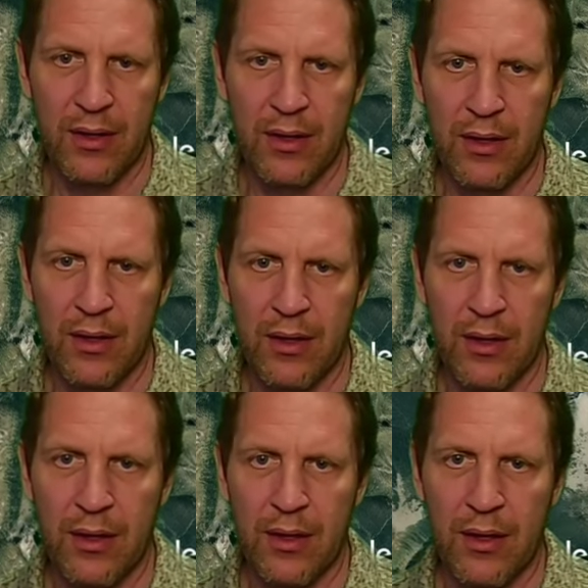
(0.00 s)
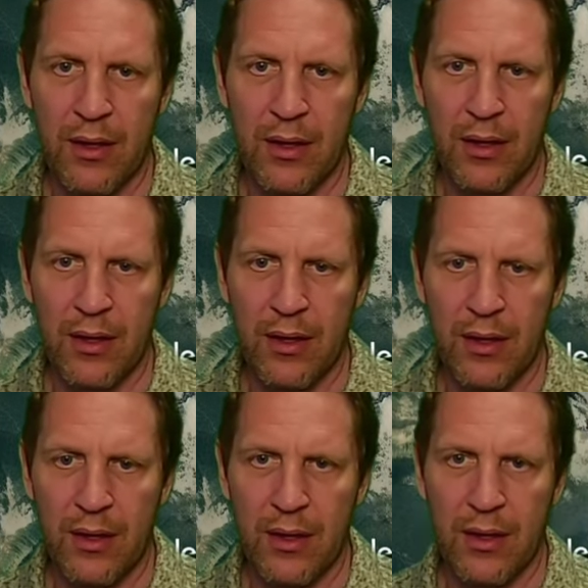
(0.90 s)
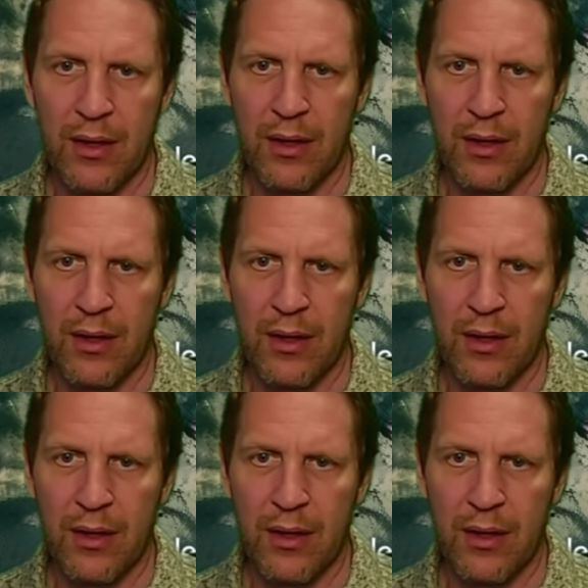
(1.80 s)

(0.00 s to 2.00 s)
Nothing is said.